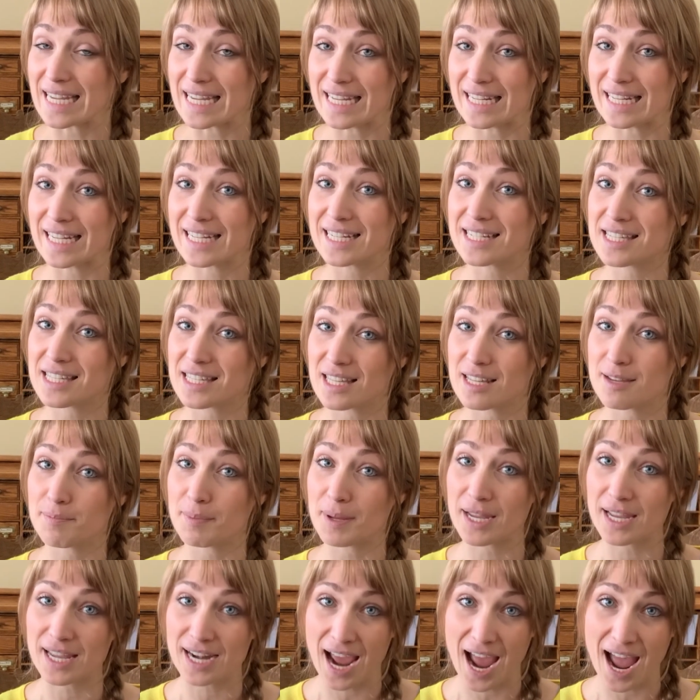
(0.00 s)
eating,
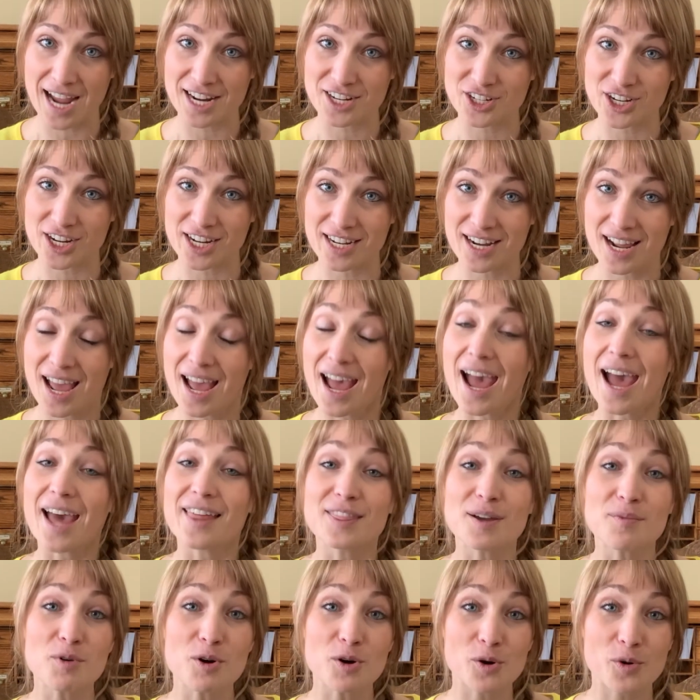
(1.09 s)
sleeping, and hygiene, and
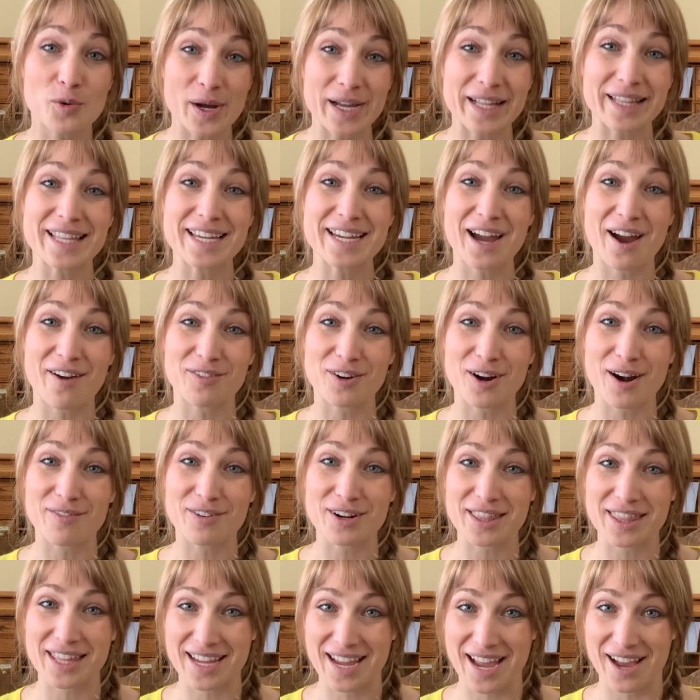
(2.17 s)
then we'll quickly cover
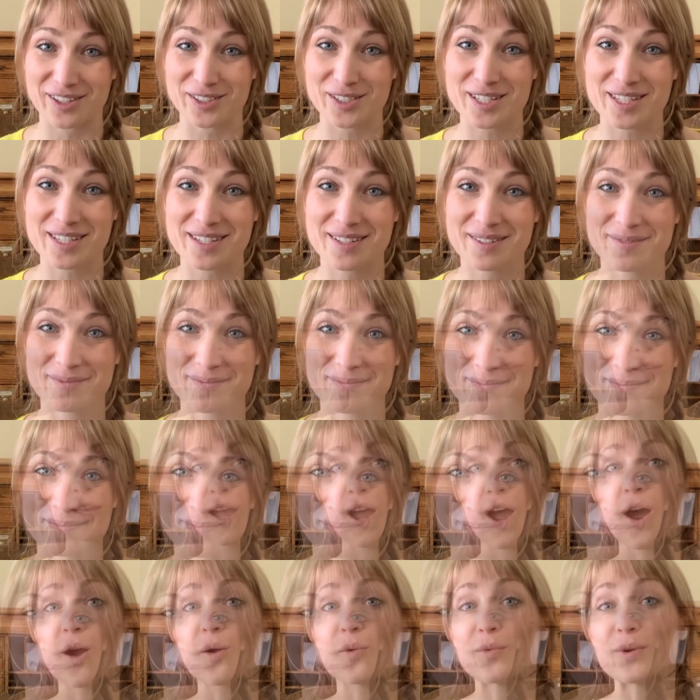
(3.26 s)
everything else.
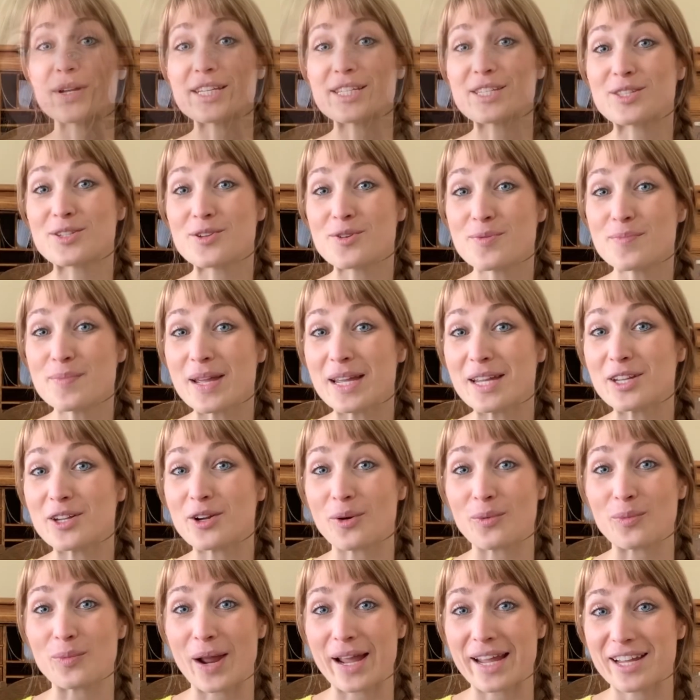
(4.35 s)
Resuming
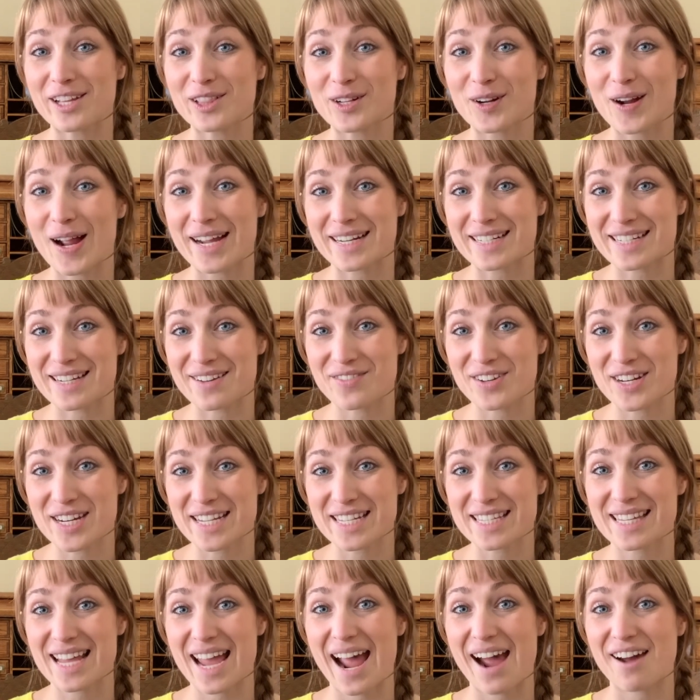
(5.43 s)
your regular
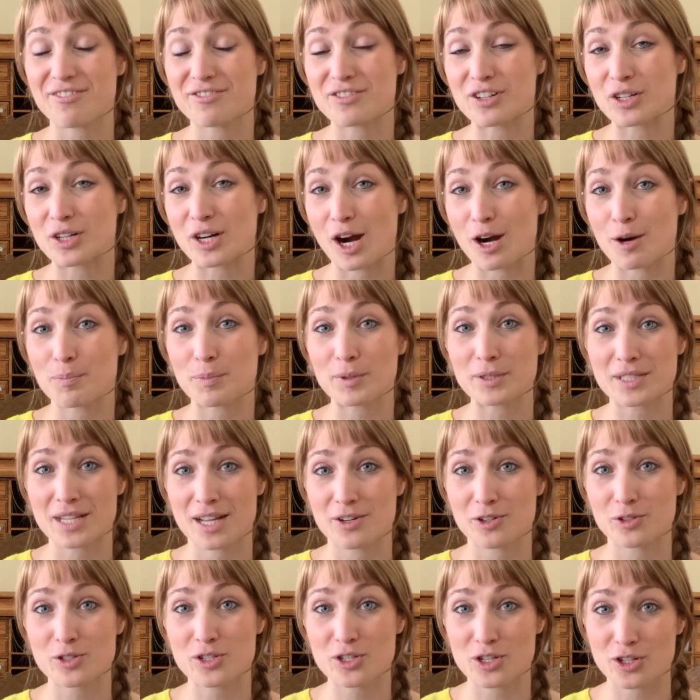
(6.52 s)
activities after carpal
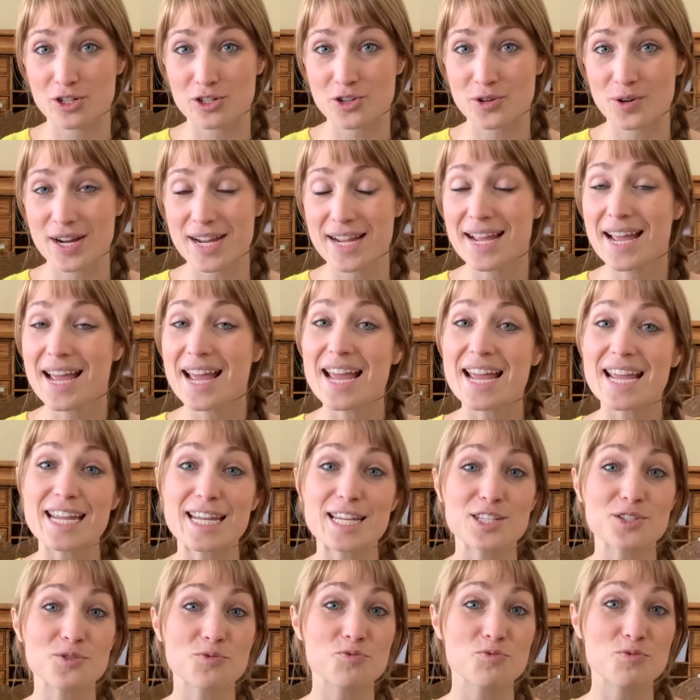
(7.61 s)
tunnel surgery
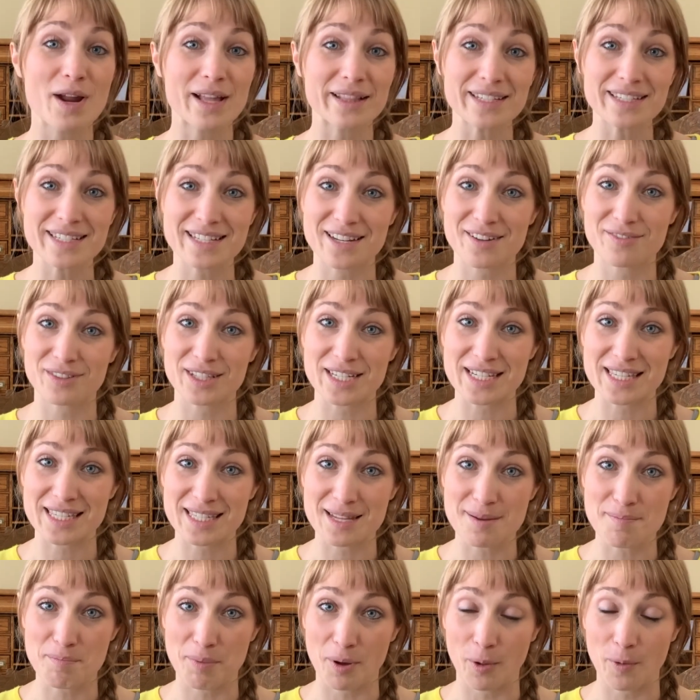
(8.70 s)
is relatively
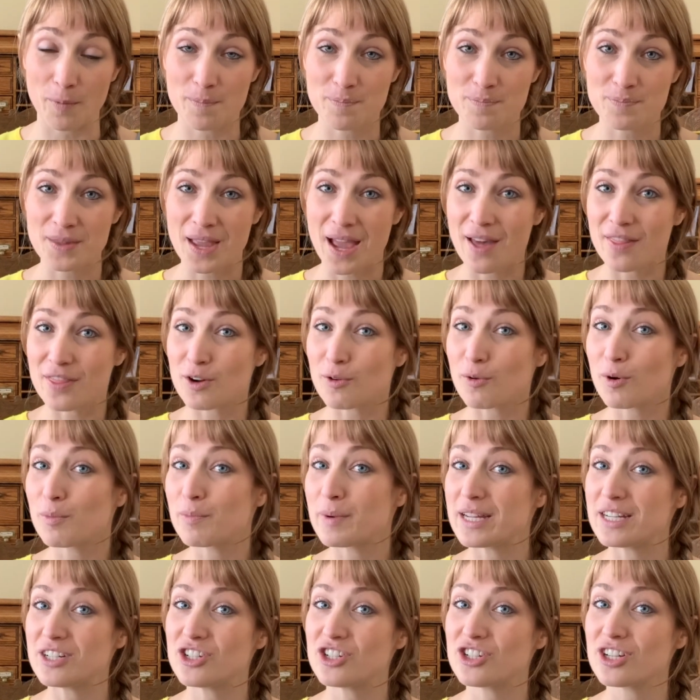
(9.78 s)
simple. There will
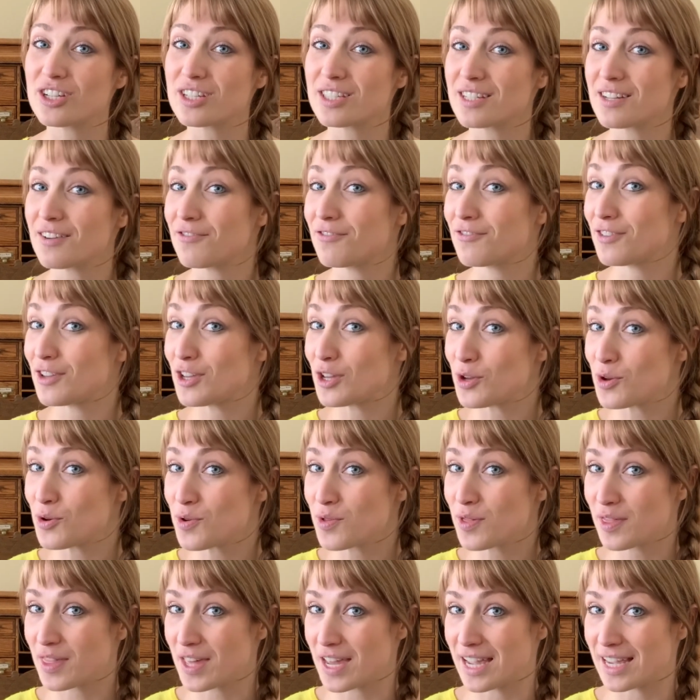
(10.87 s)
be just a few
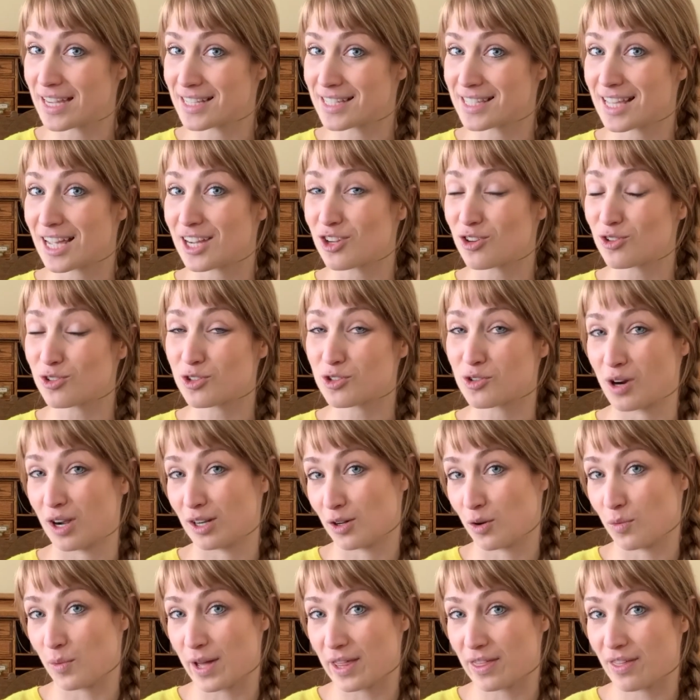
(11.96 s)
things that you'll
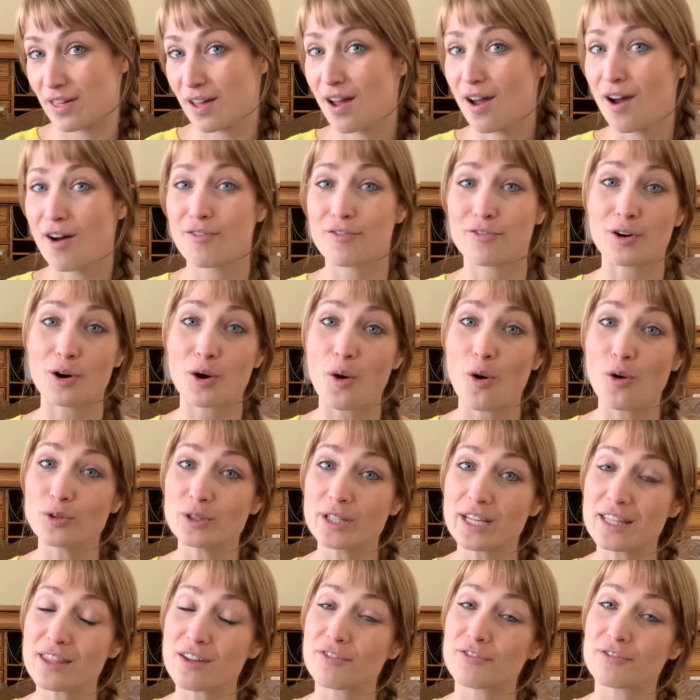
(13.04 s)
struggle with for
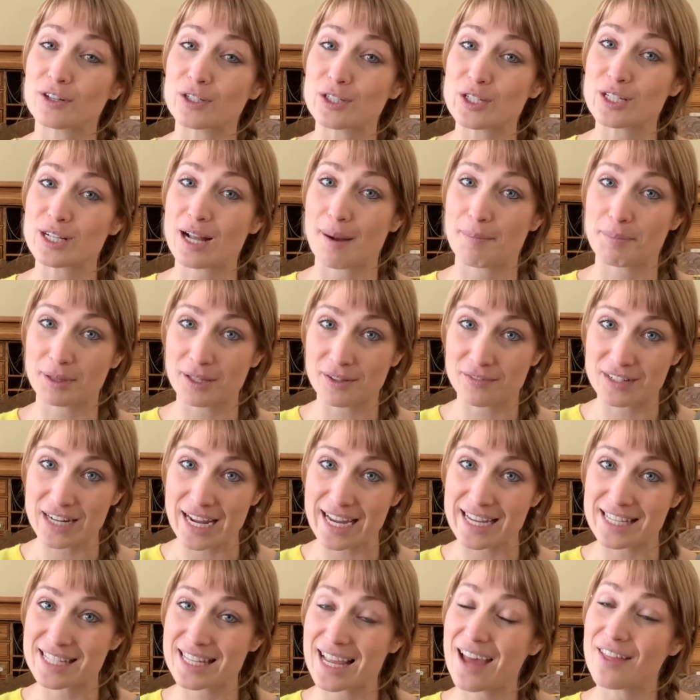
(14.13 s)
only the first couple of
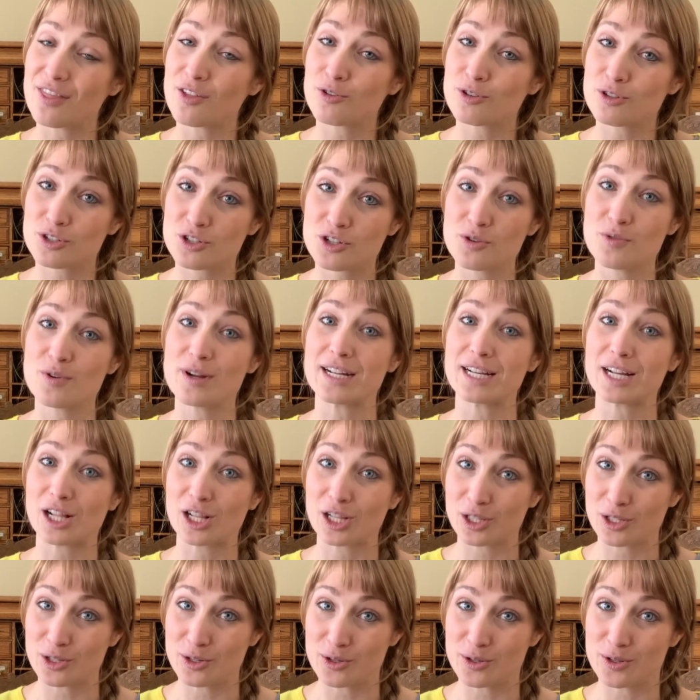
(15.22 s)
days, and those do
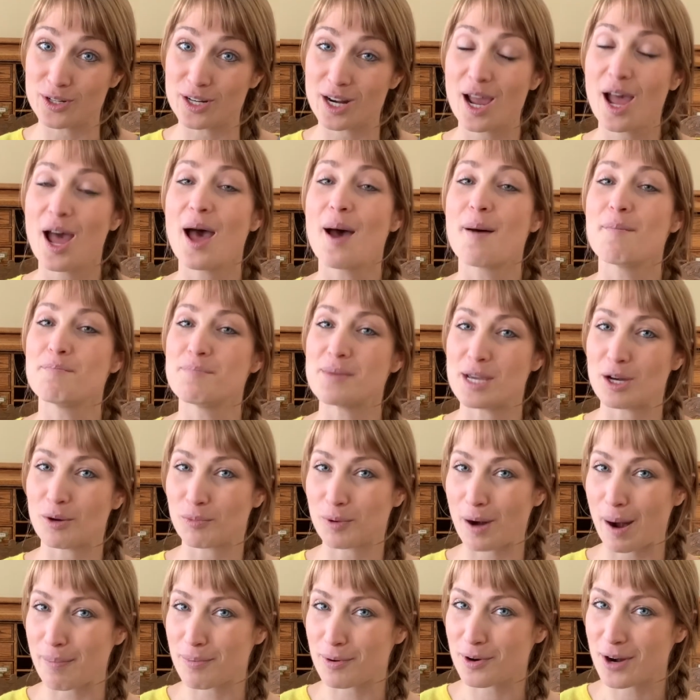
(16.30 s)
include meal
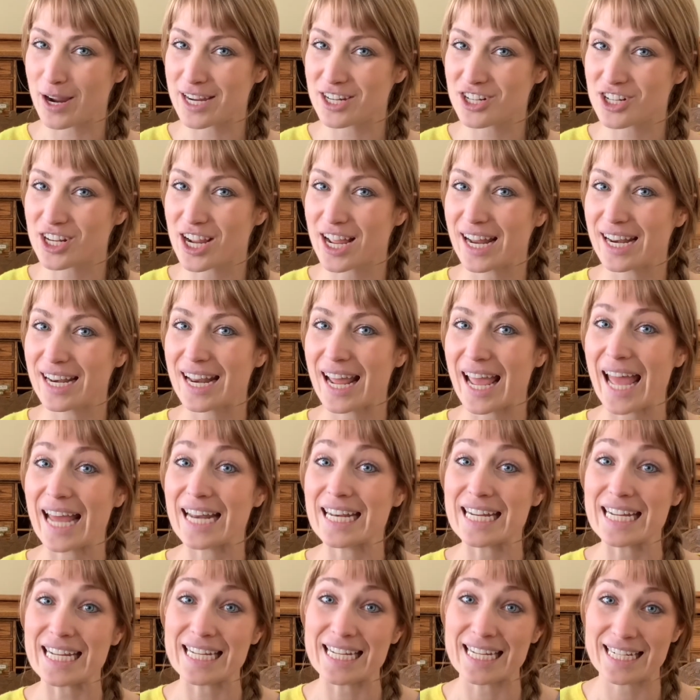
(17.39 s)
preparation
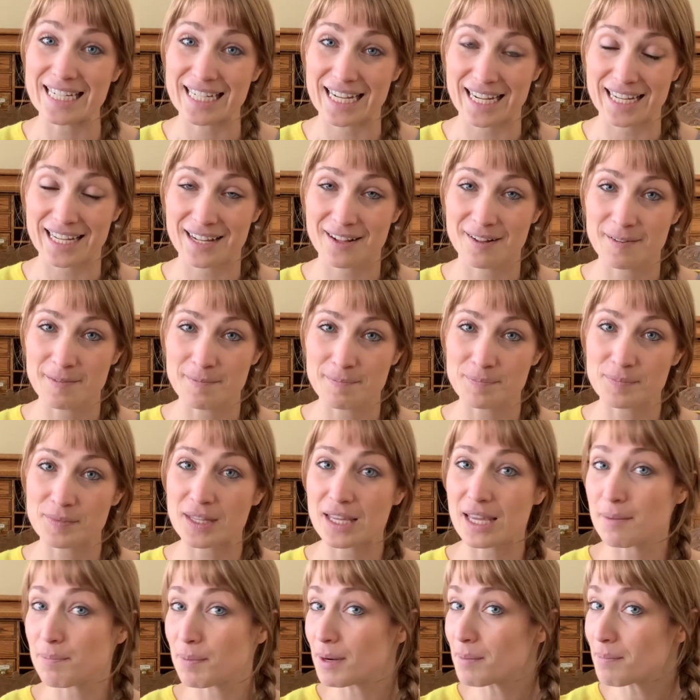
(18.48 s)
and eating.
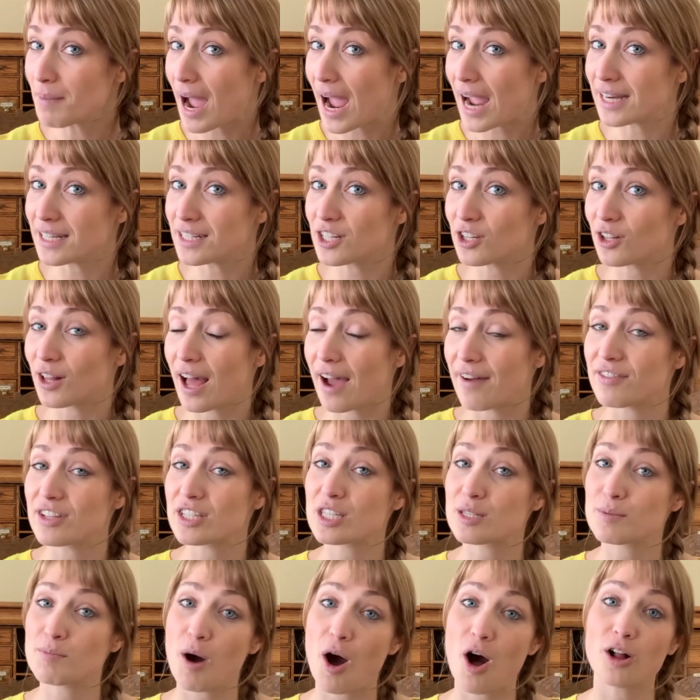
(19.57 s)
Keep in mind you'll have a
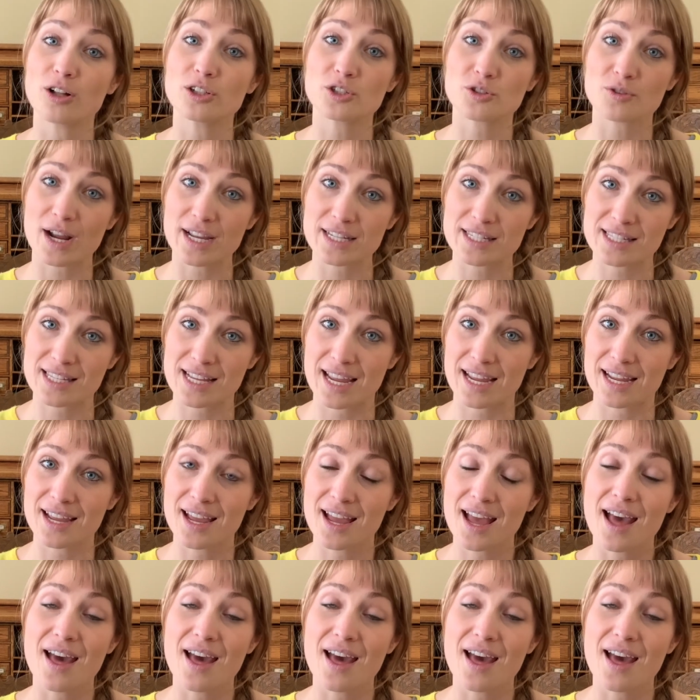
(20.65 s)
small dressing